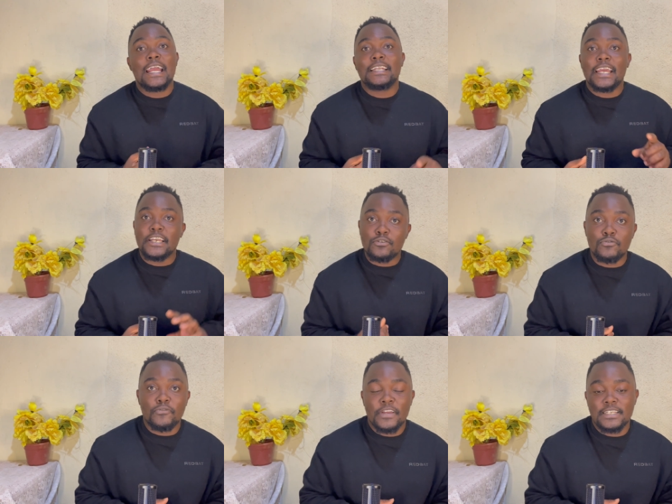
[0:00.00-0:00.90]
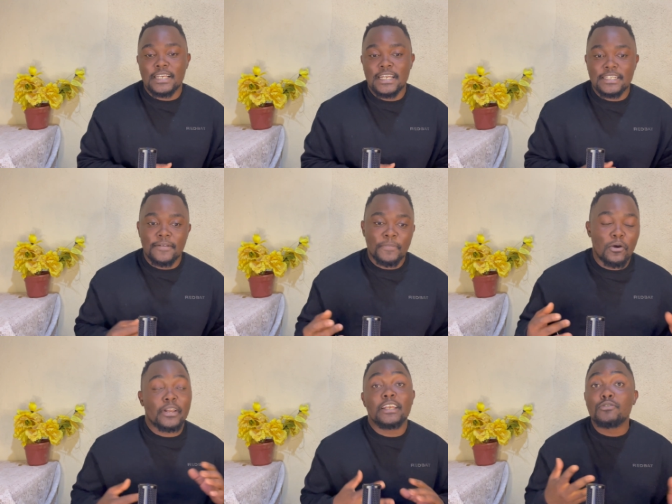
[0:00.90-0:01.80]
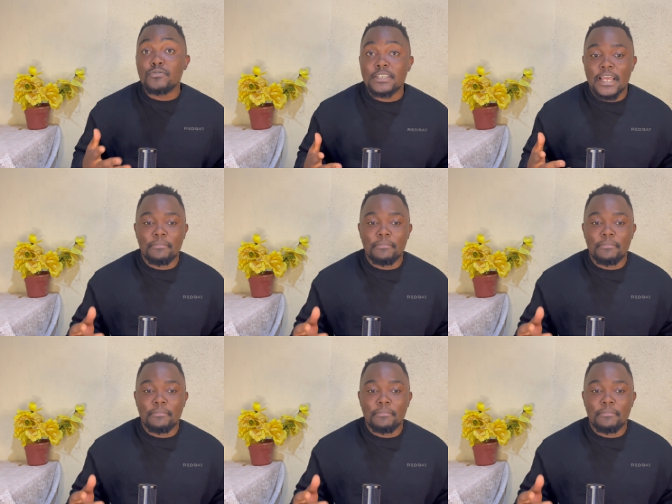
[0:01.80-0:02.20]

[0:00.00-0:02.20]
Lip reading: and a 2 phase guys, né? Or a 2